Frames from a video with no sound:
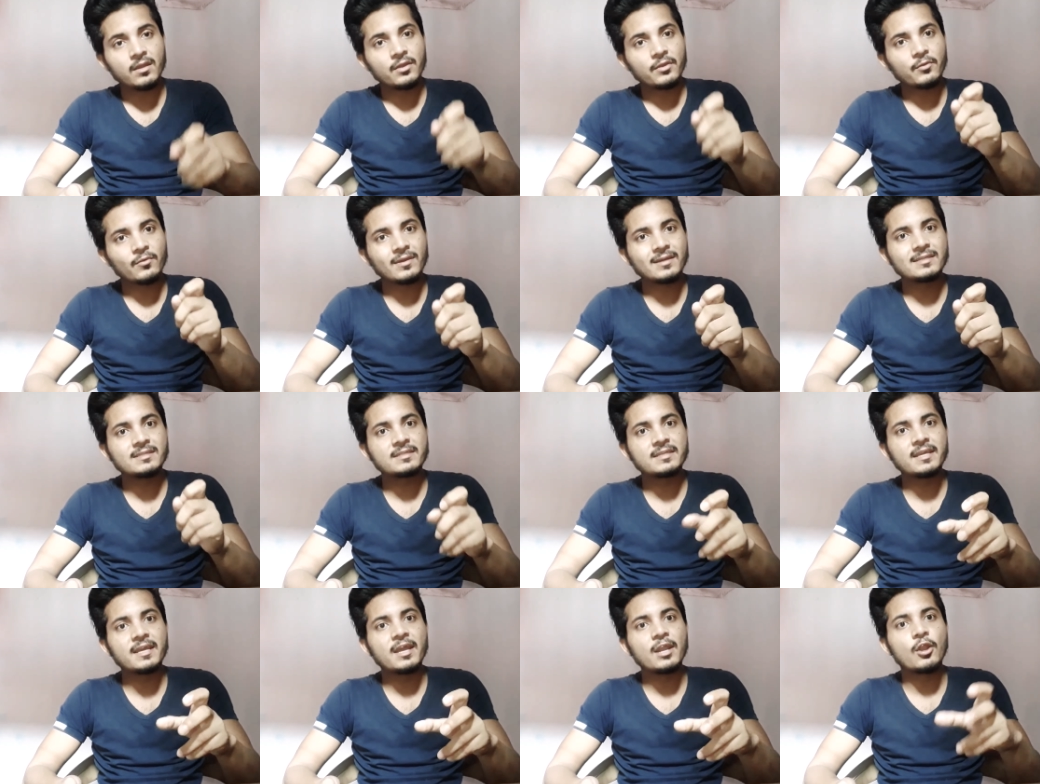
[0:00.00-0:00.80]
You can
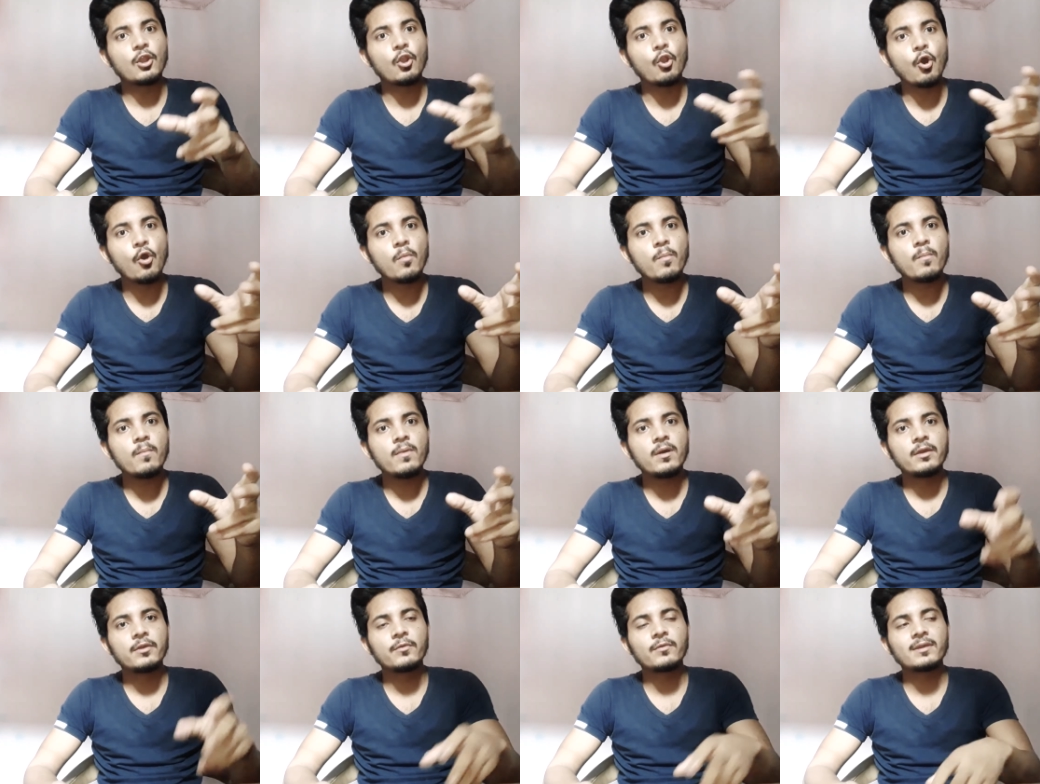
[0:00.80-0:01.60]
say no.
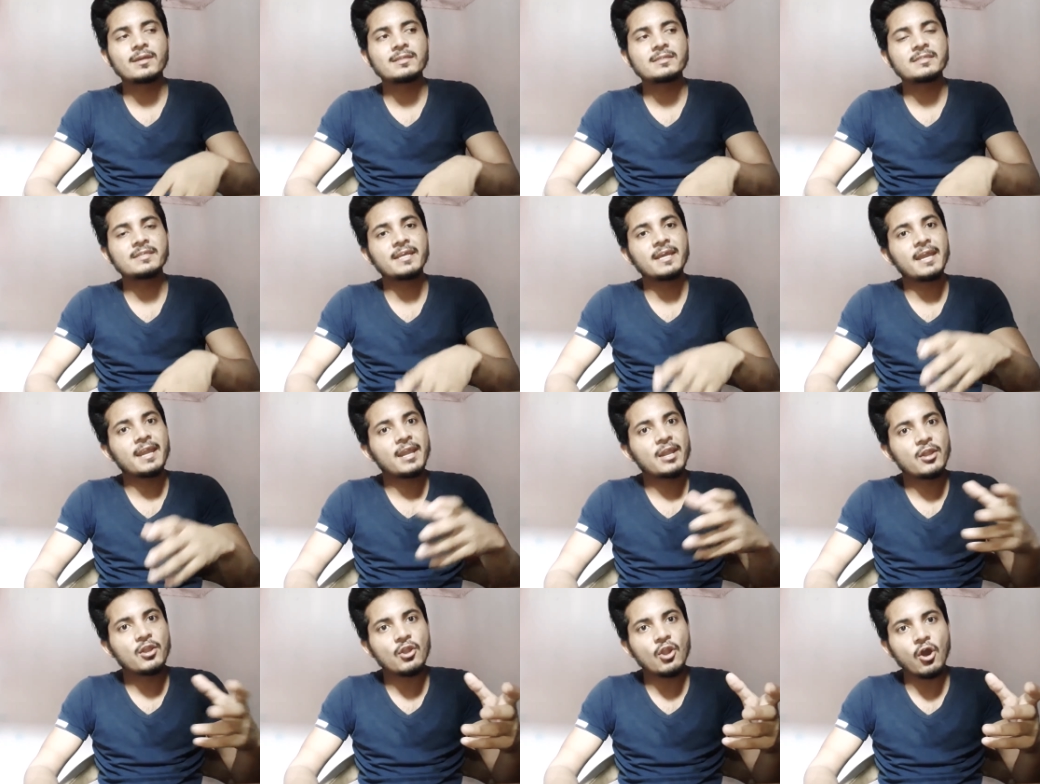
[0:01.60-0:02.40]
You can say
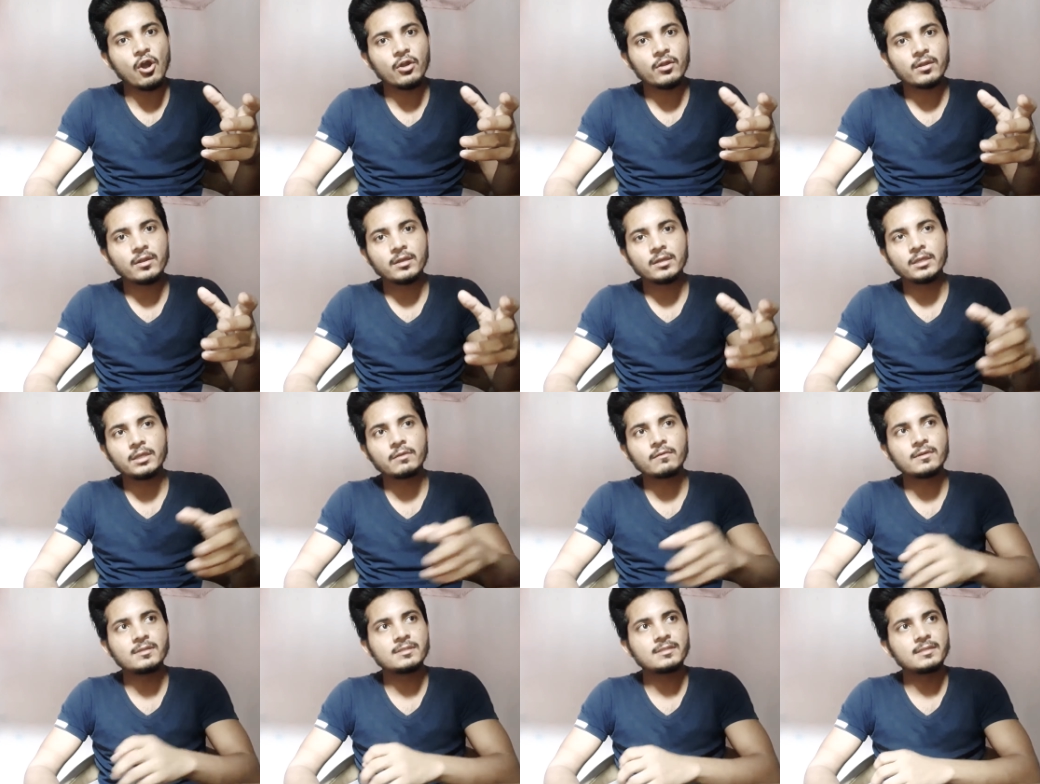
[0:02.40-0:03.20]
not. You
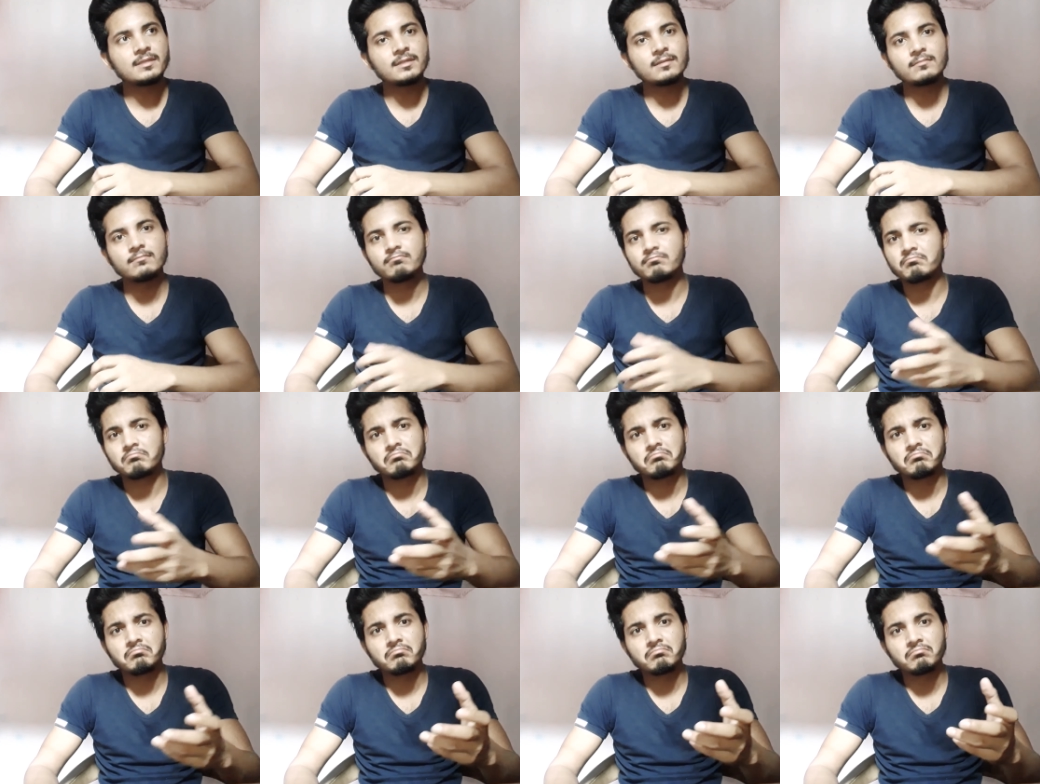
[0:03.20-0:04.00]
can say
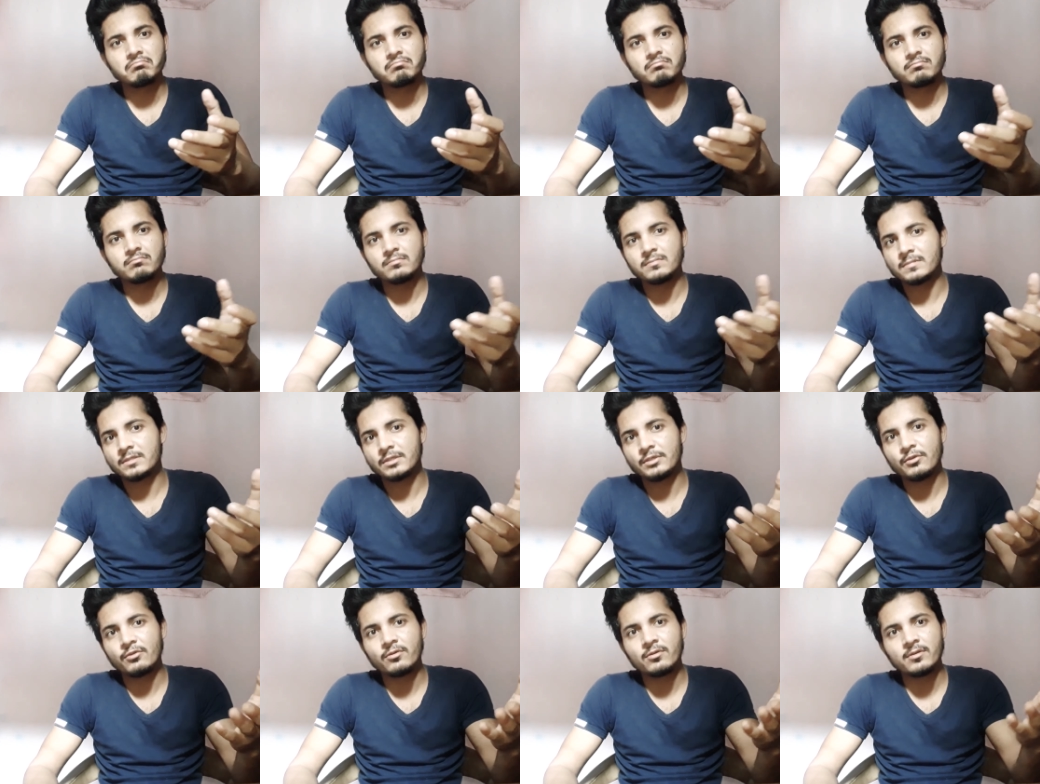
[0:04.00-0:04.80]

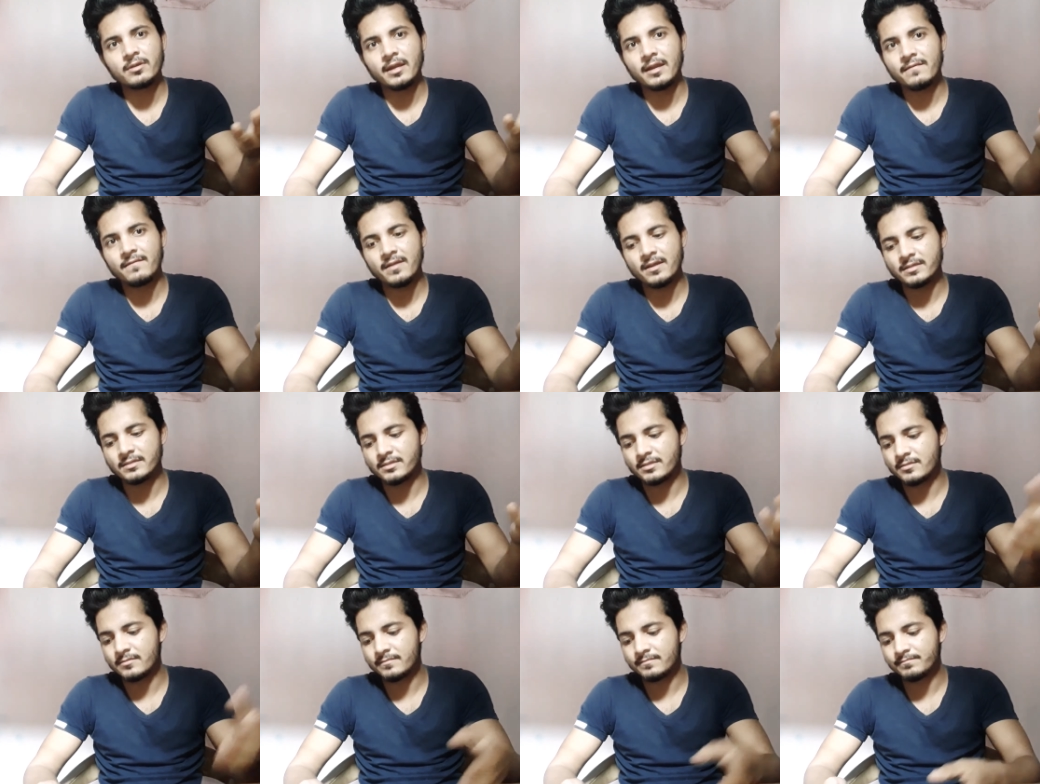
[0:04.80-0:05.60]
your
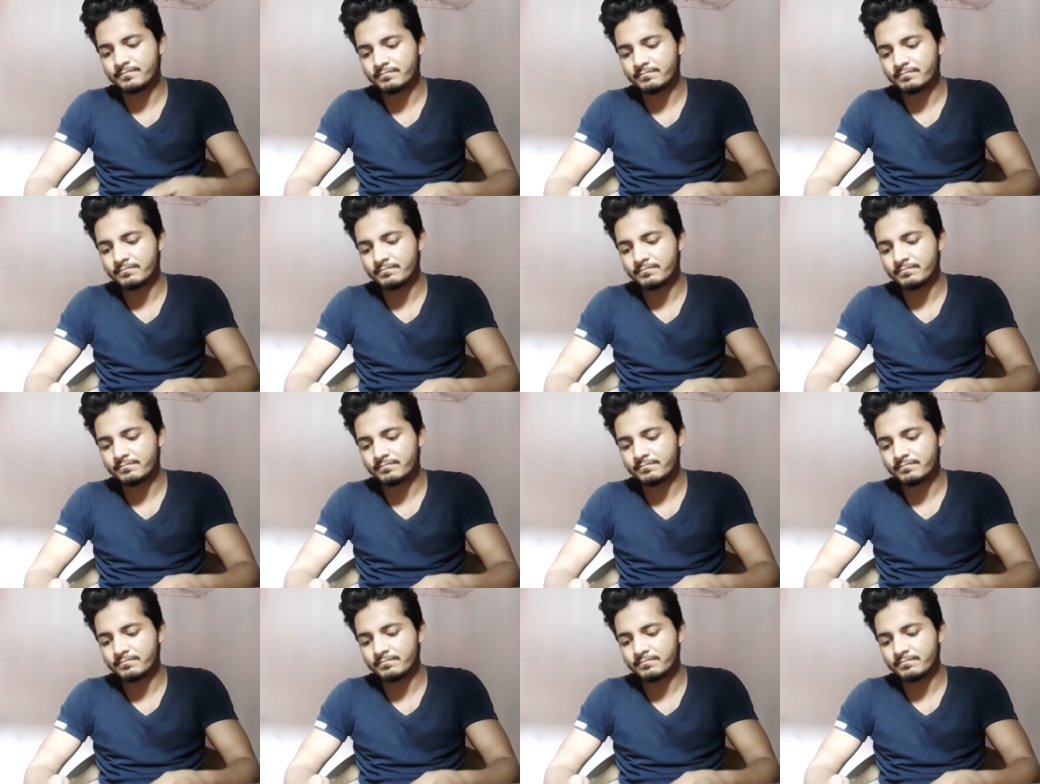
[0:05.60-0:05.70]
advice